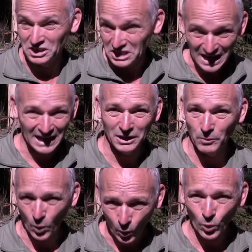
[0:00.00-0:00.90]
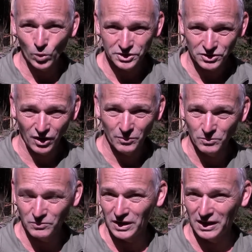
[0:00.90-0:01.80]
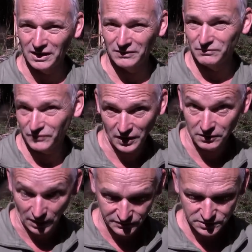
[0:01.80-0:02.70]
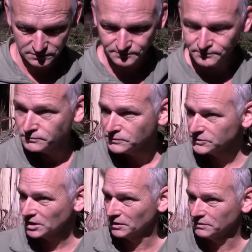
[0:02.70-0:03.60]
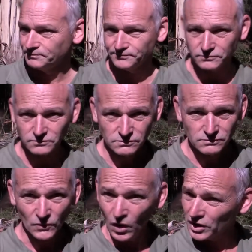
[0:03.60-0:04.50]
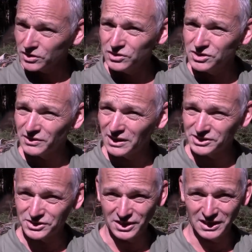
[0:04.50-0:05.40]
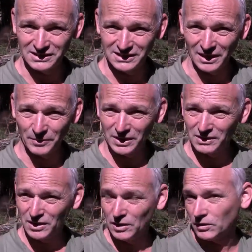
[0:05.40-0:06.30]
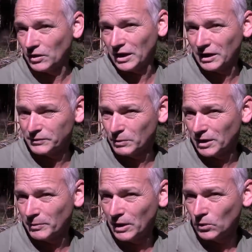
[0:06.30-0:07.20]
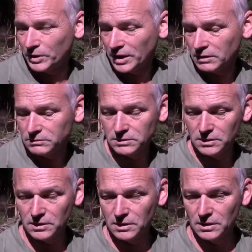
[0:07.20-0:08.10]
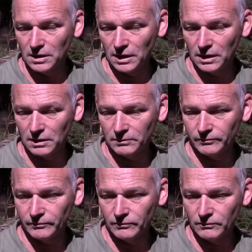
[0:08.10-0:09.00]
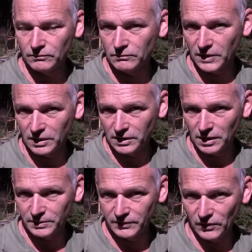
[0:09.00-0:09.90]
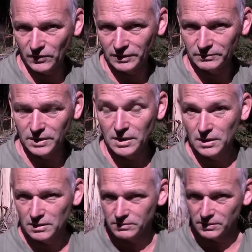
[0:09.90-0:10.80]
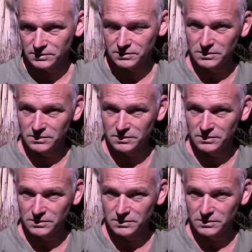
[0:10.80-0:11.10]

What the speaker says: and nail them all the time, photographs. So I could use it as a second camera, but I don't have to worry about audio. That'll be fine, but